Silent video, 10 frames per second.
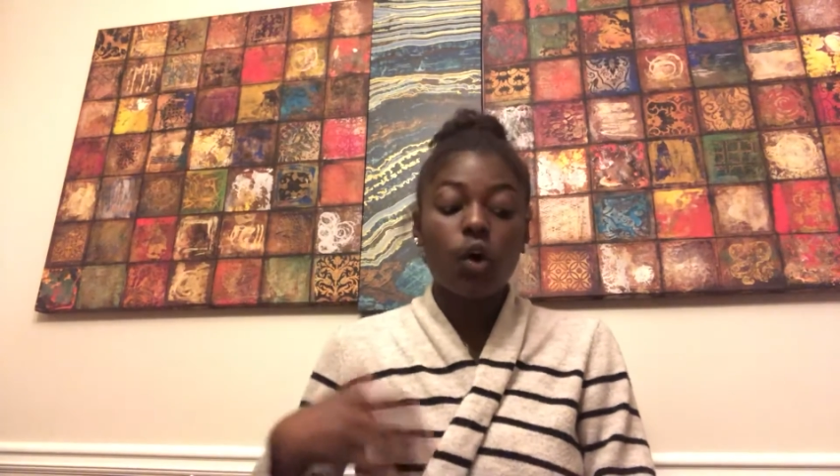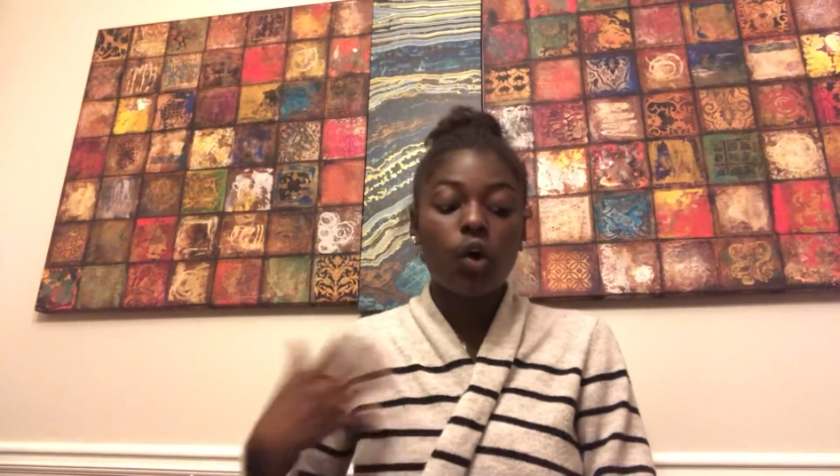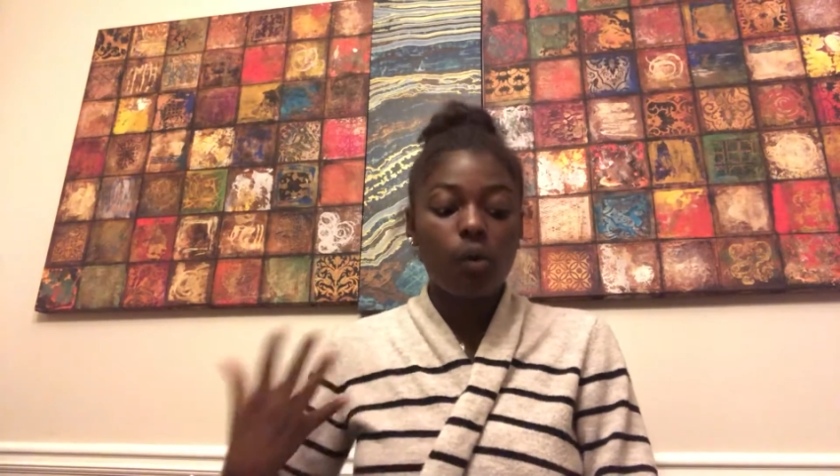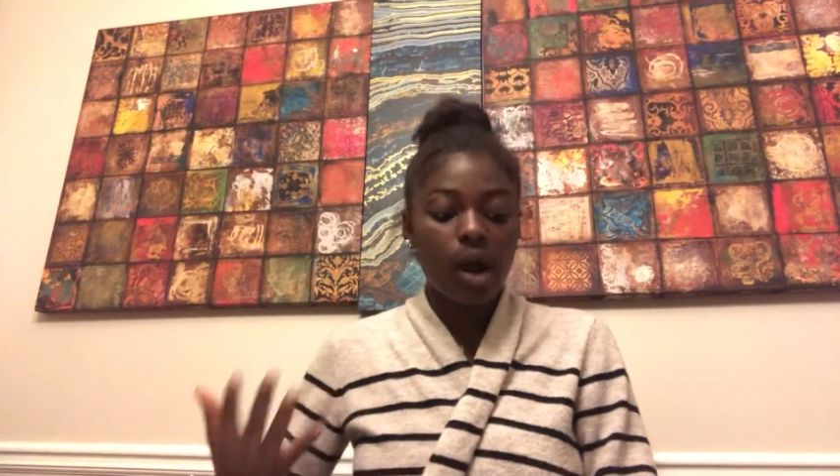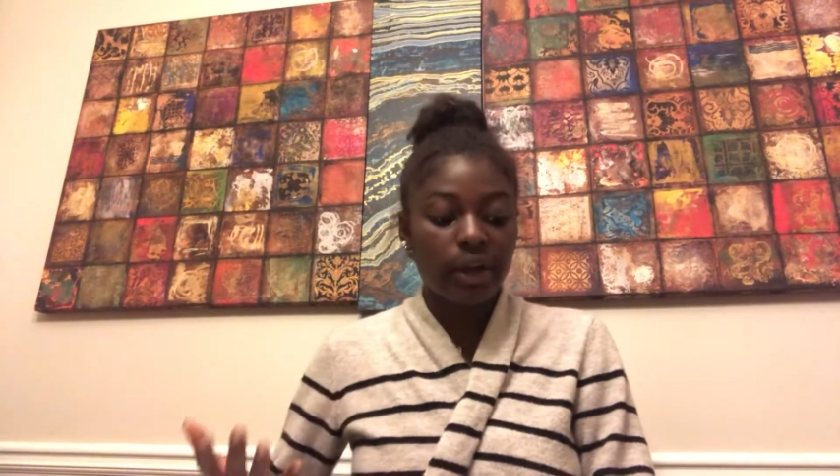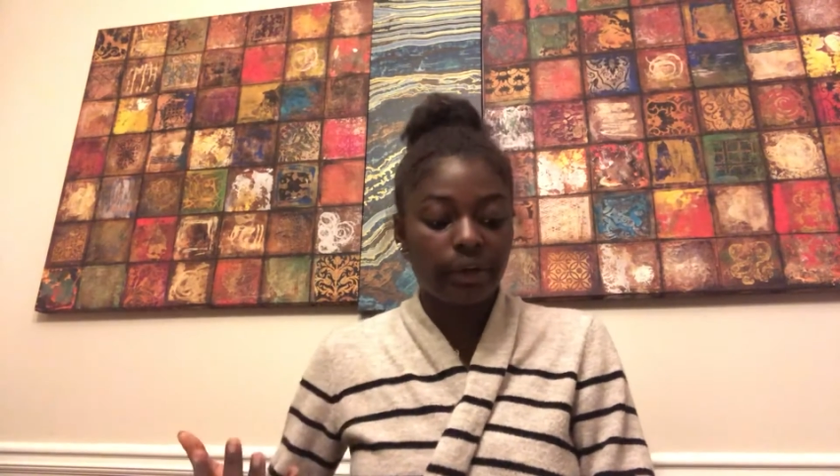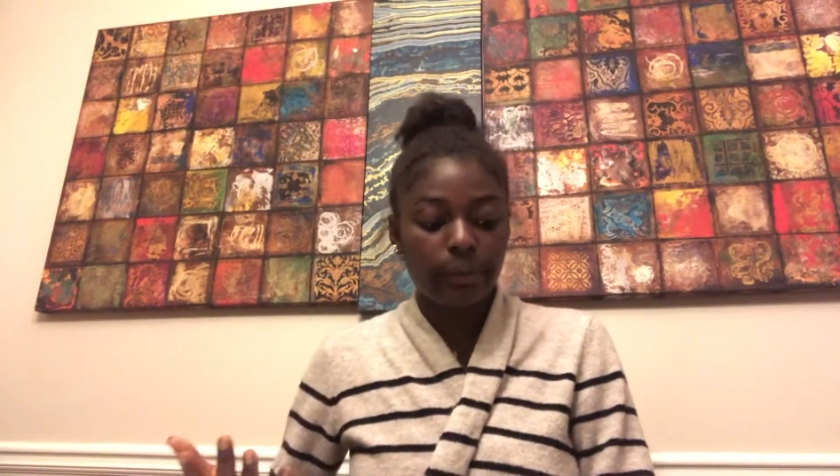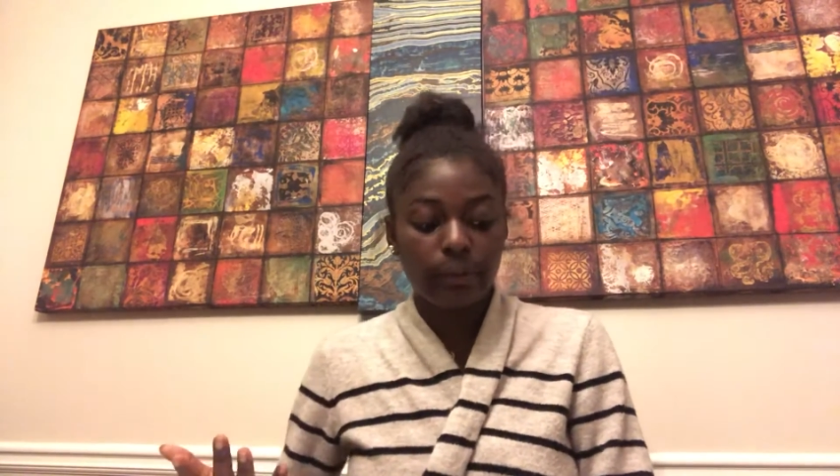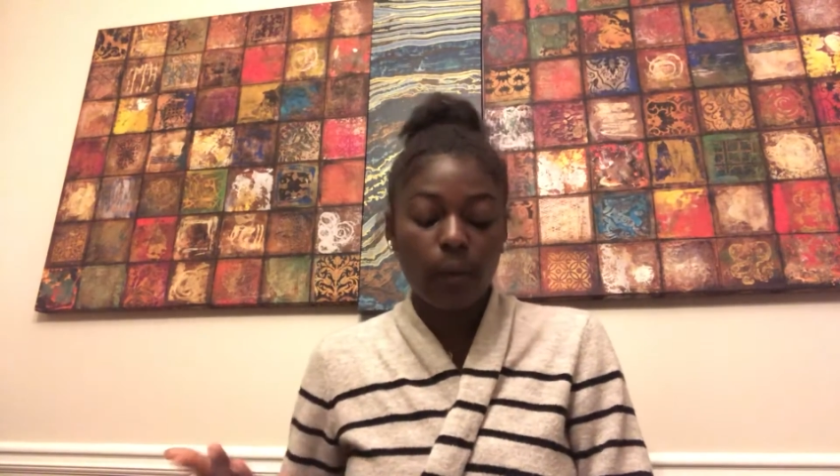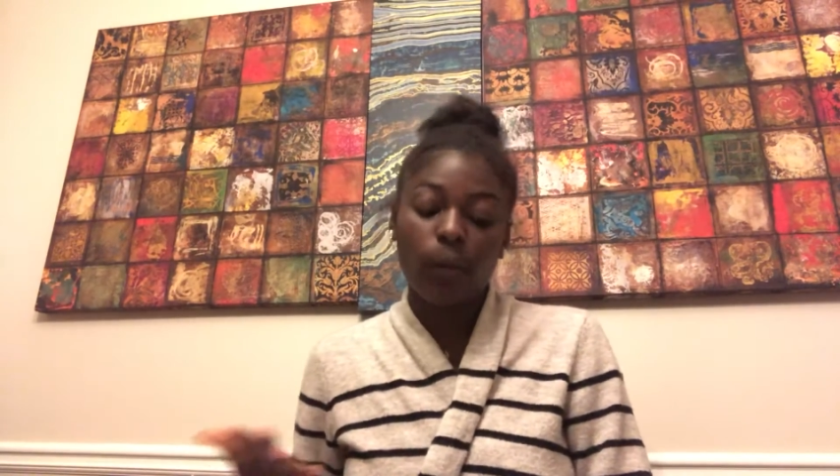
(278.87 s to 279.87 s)
Who are
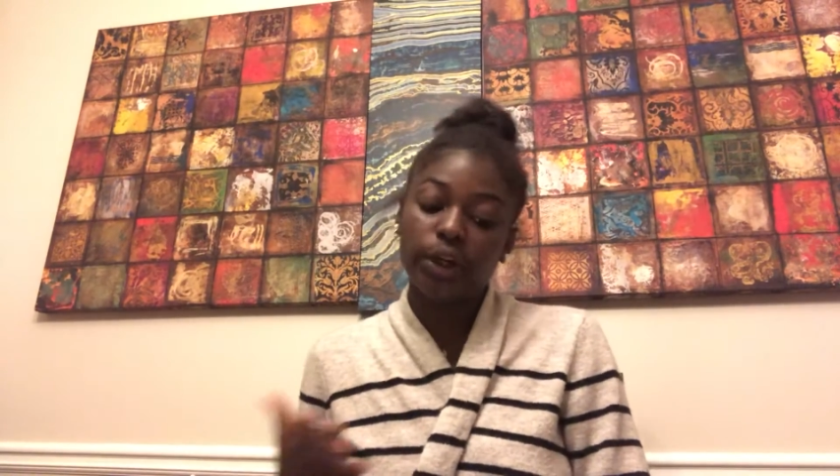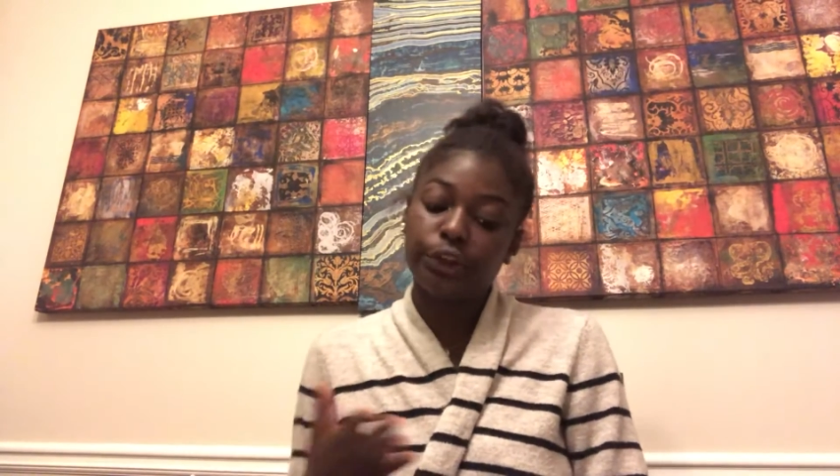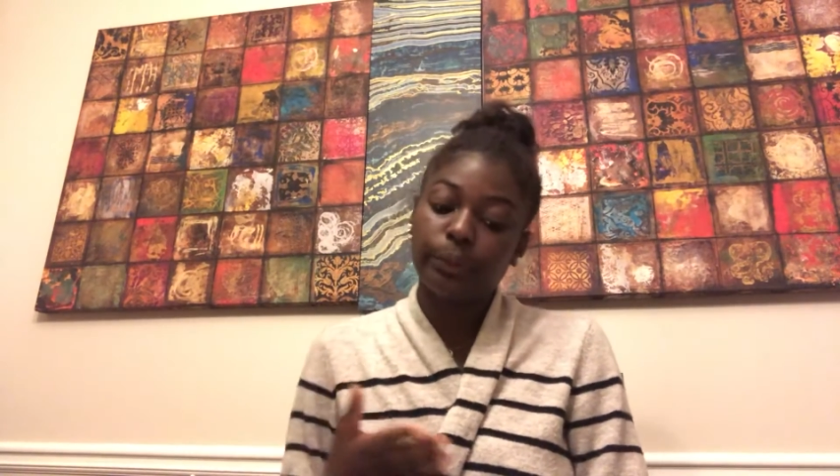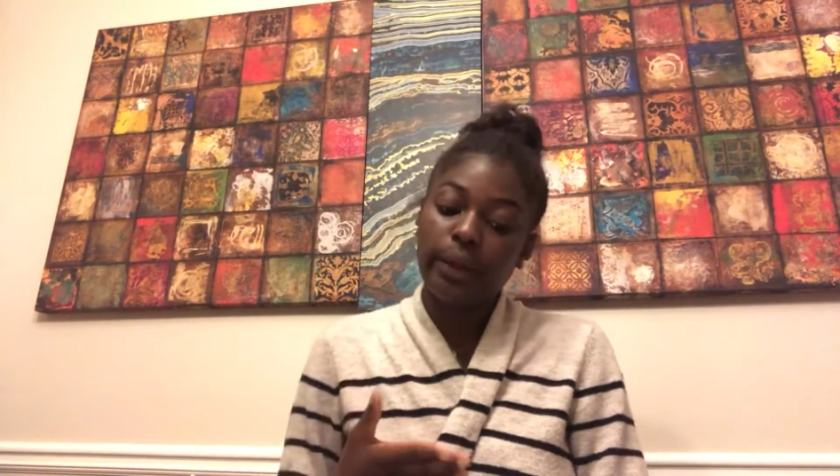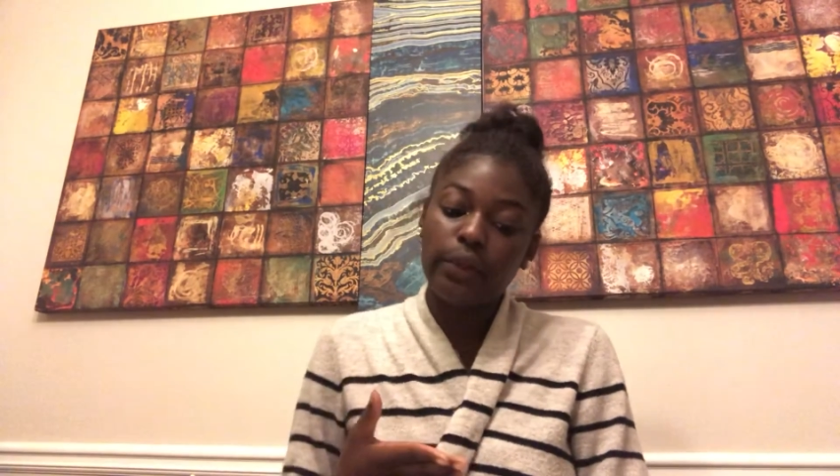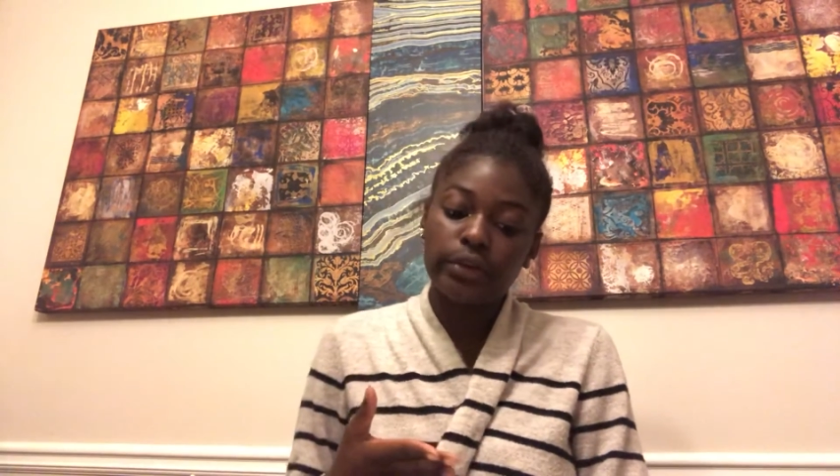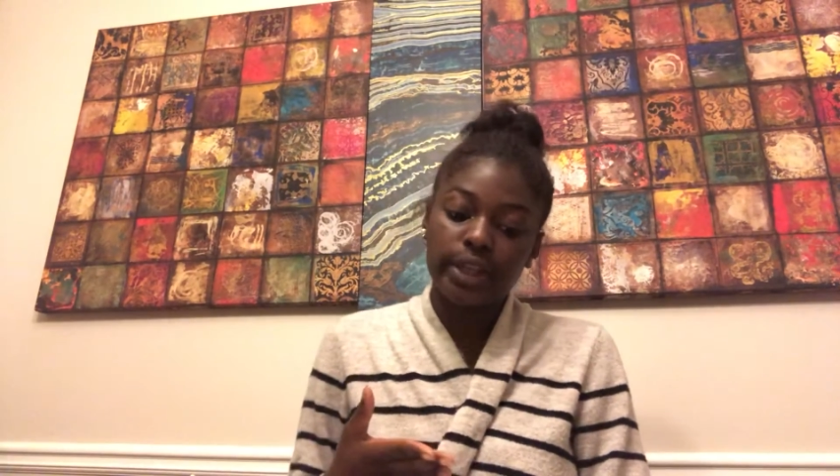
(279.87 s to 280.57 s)
you? What is your mother's